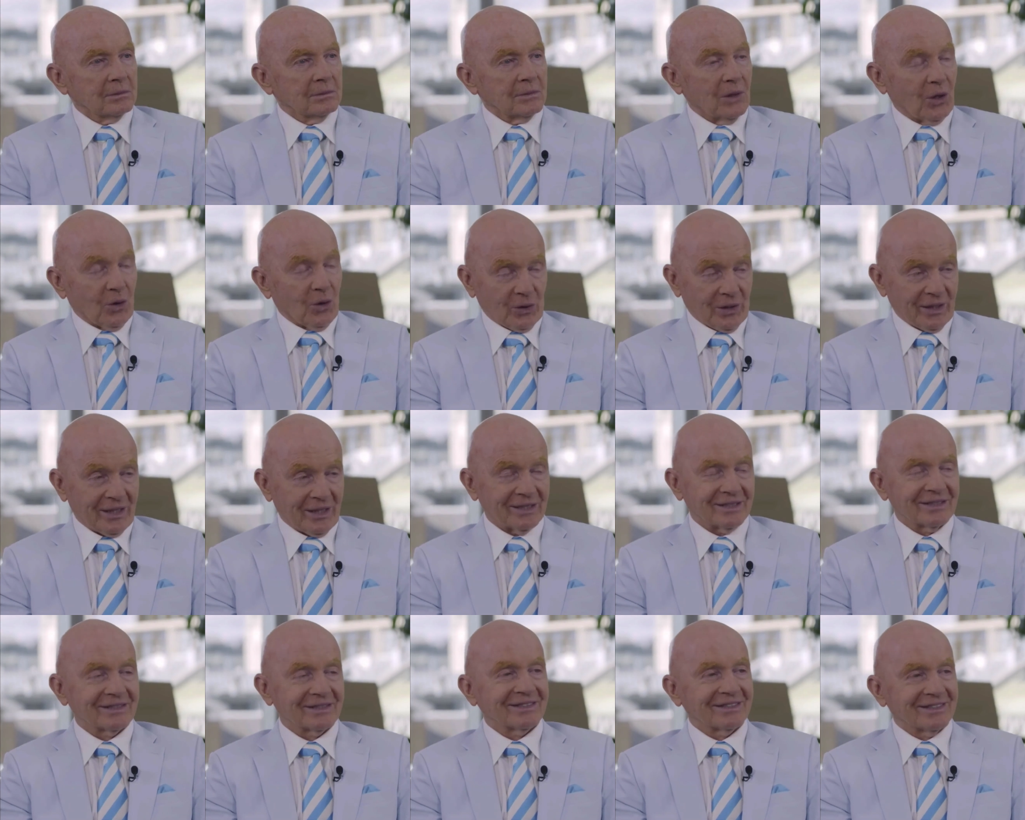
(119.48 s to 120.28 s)
is often
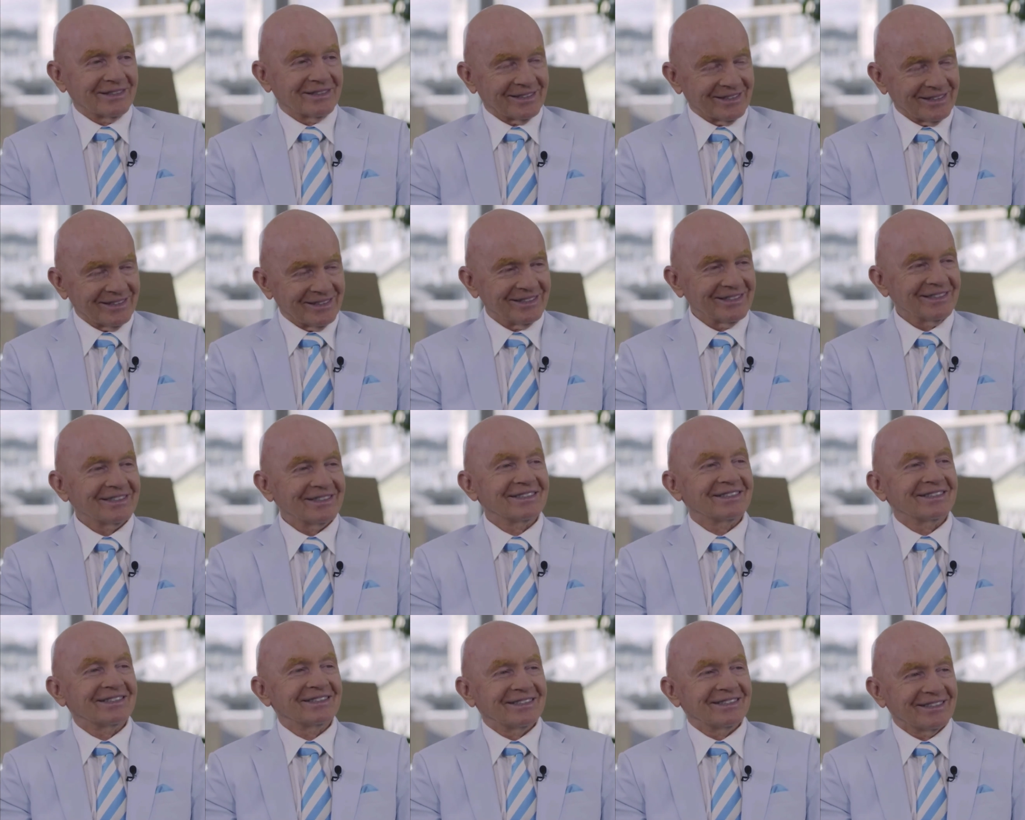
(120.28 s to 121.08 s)
a problem, isn't
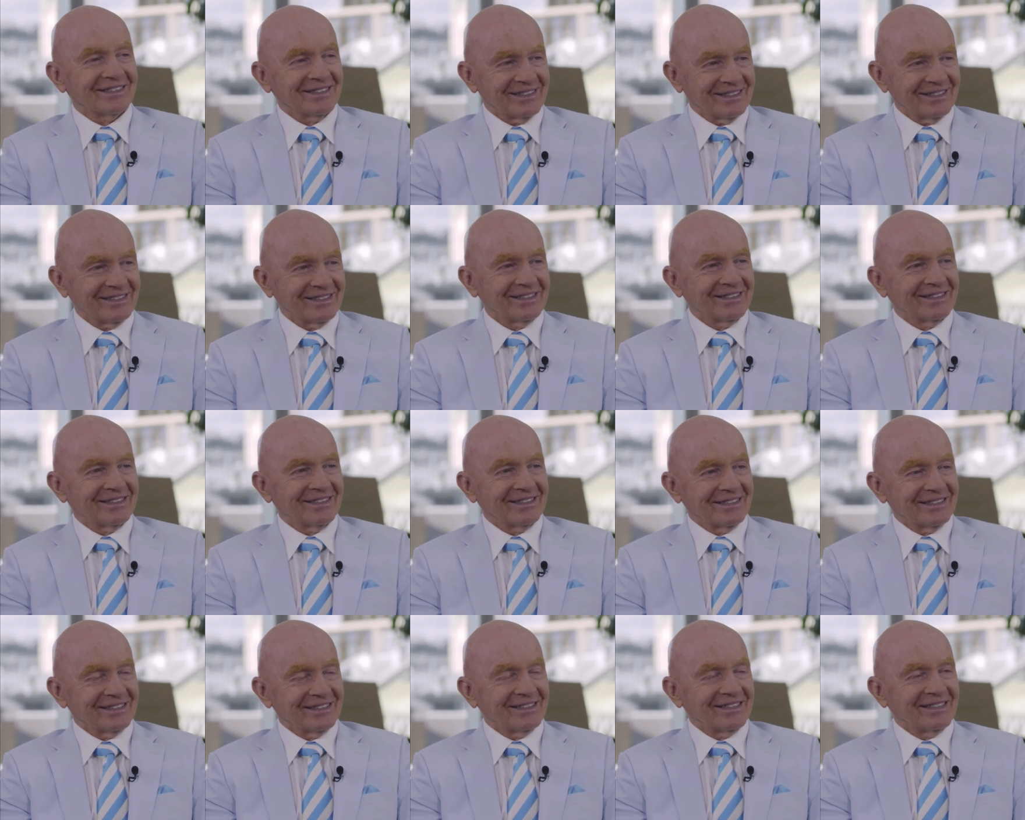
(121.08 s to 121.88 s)
it, with emerging
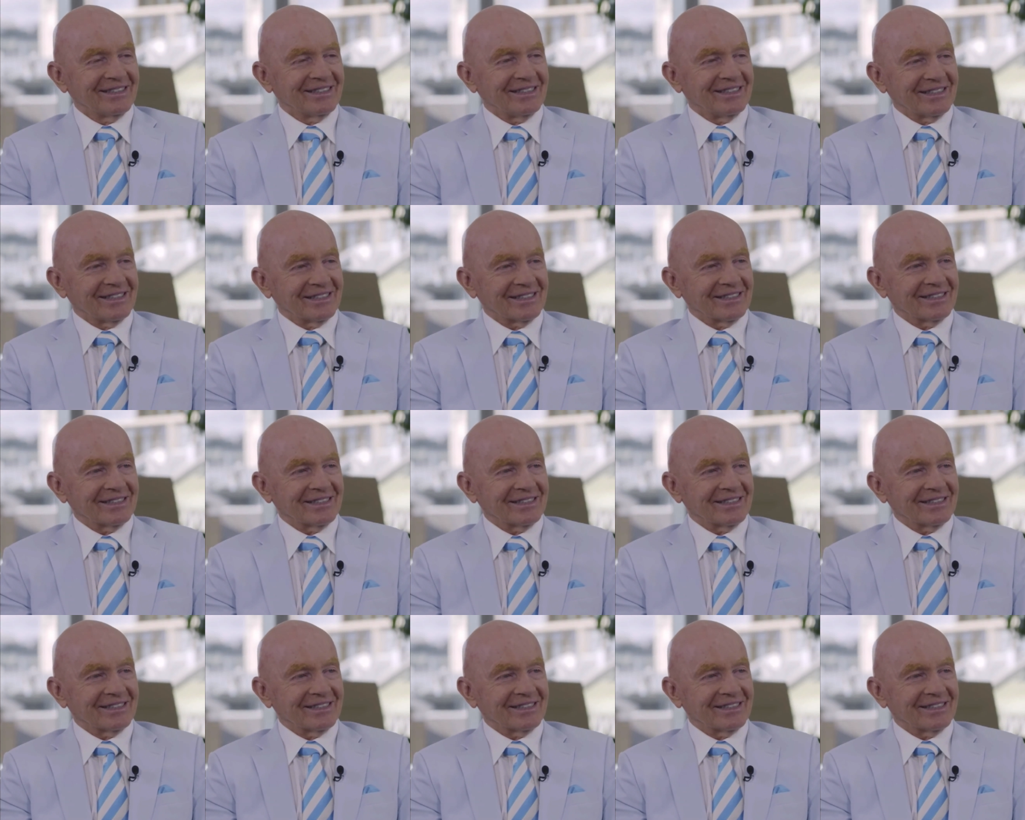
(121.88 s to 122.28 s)
markets?